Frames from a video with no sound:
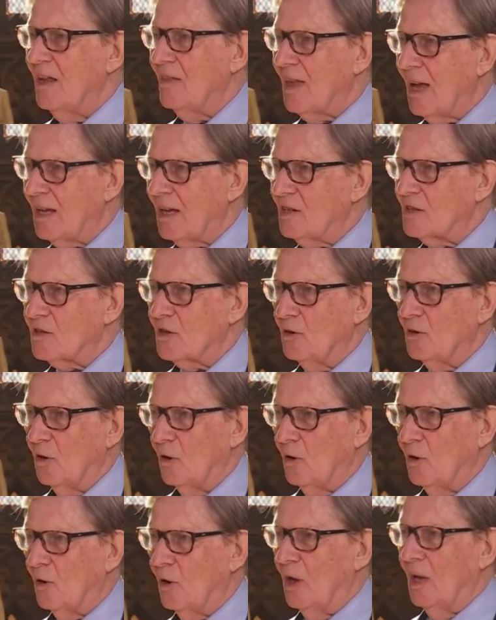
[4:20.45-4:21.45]
That is the
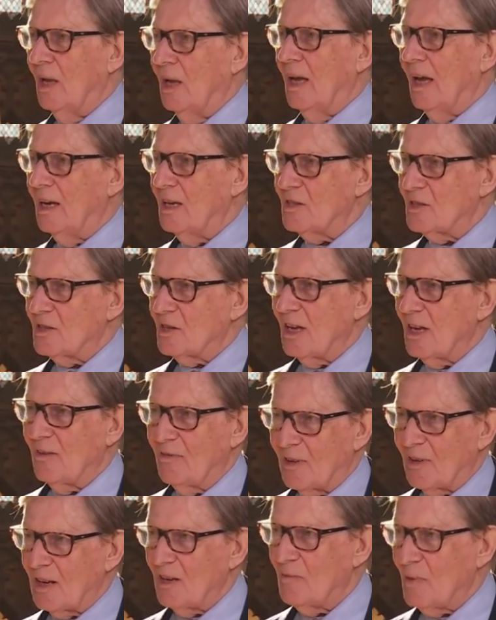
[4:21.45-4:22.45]
law, and it's,
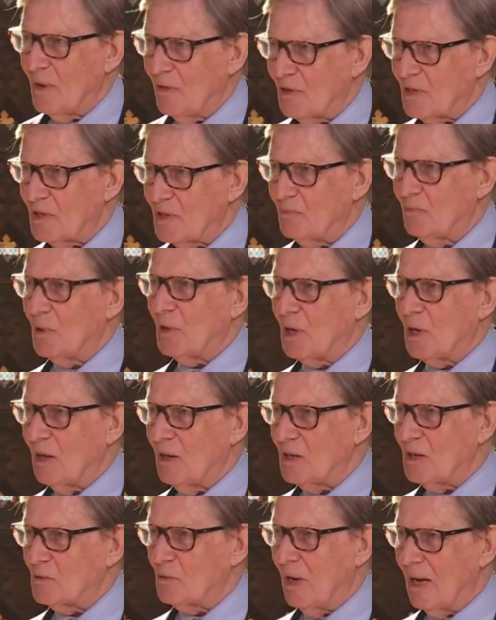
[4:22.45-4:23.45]
forgive me for putting it
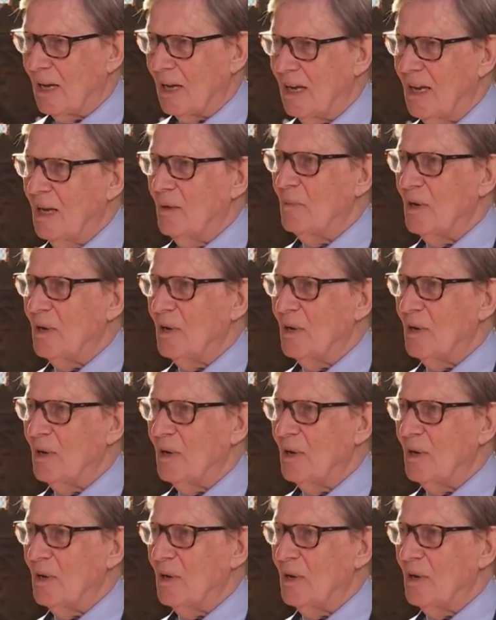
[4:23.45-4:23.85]
this way,